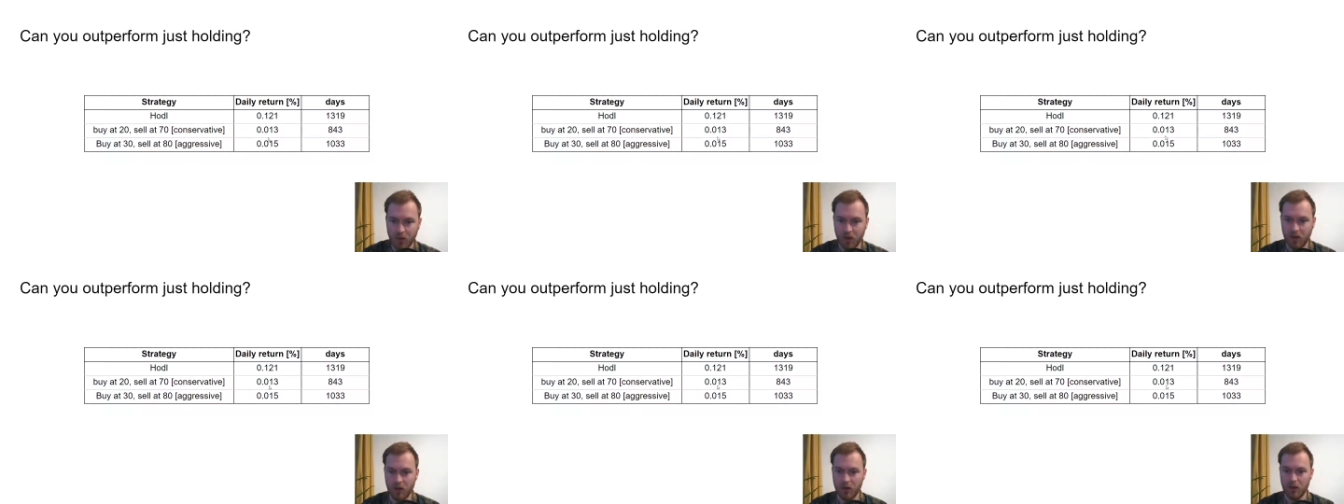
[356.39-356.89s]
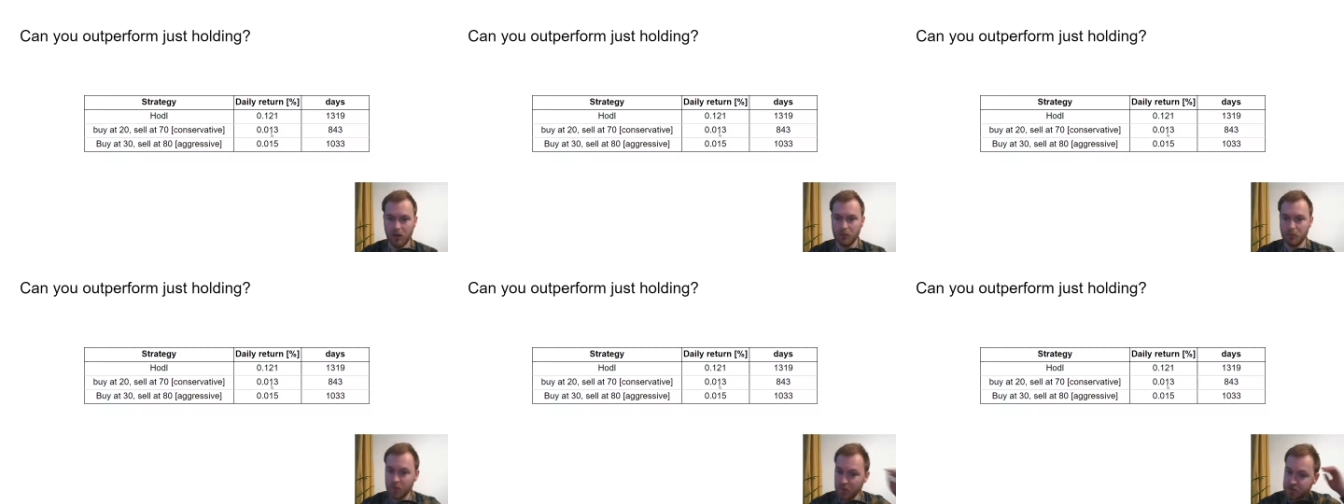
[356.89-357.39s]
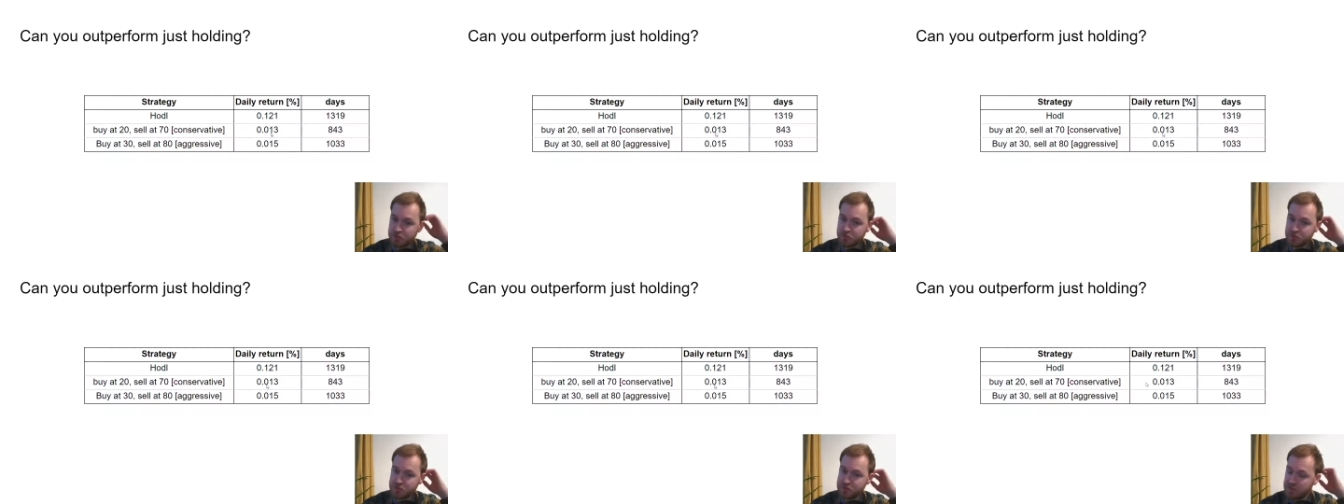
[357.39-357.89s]
But what you
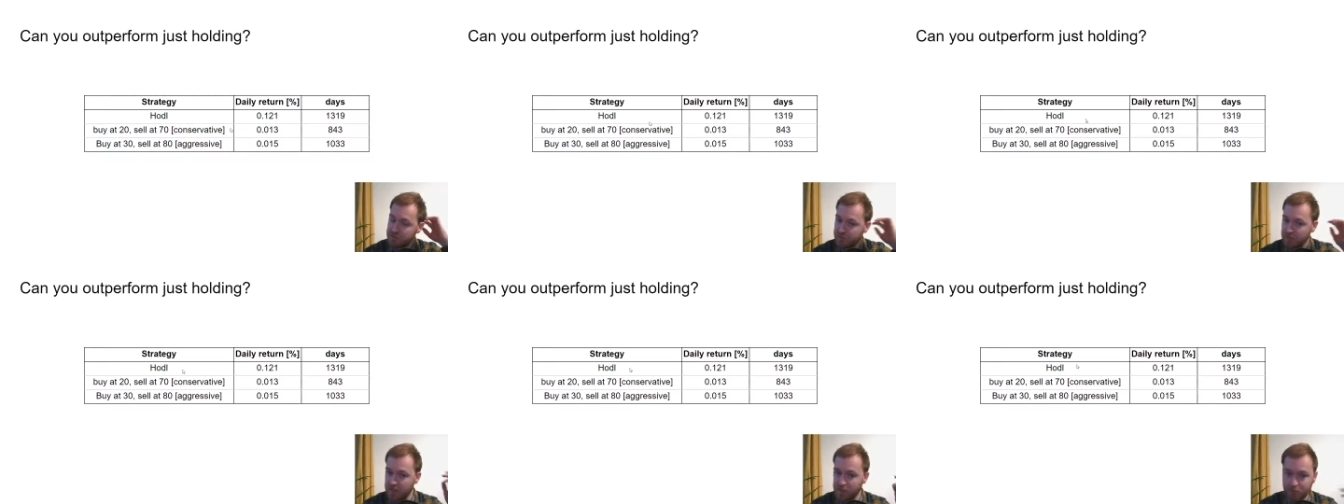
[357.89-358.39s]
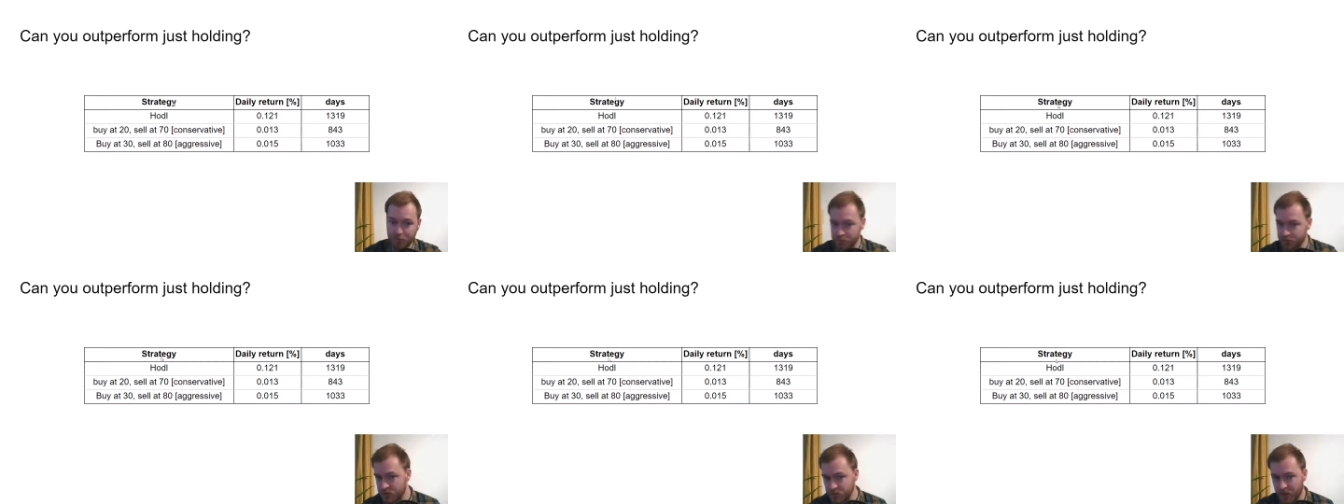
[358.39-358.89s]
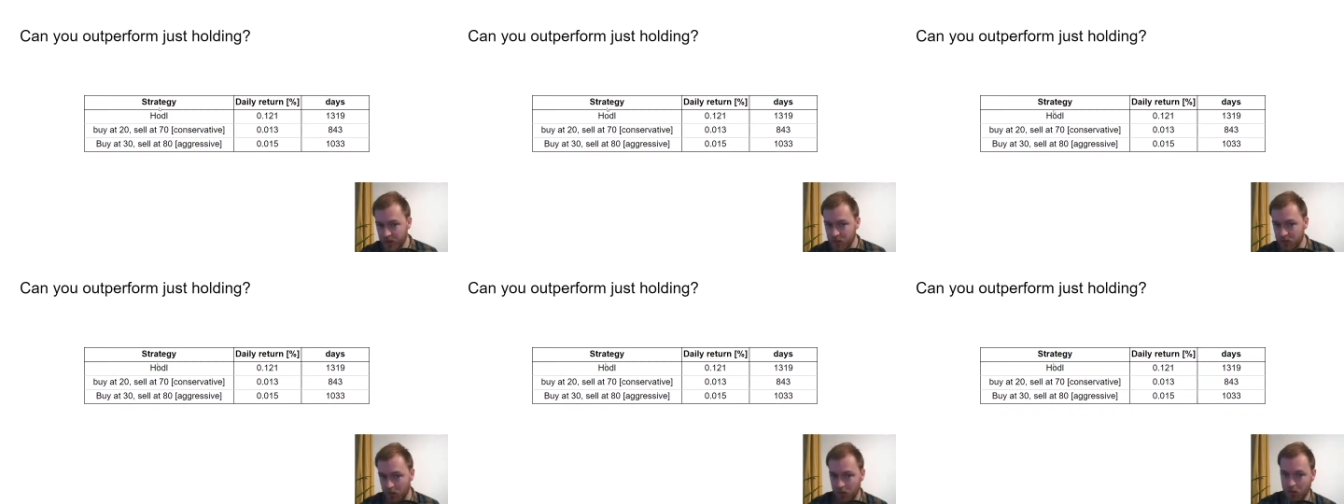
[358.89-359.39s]
do see, if you just were